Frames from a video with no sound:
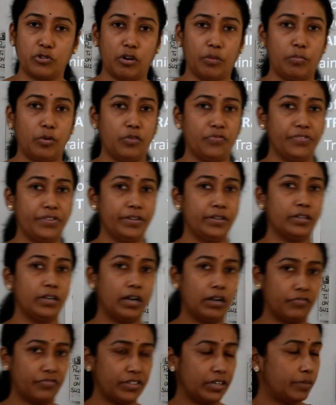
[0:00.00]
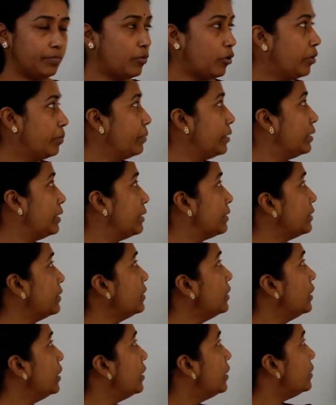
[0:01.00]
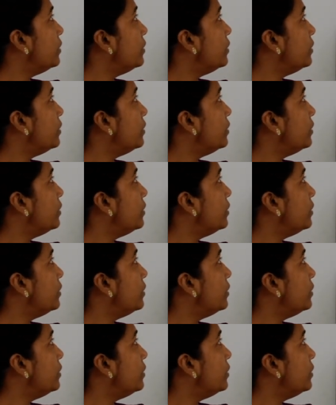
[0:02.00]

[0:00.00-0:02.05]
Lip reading: job offer, after appointment letter,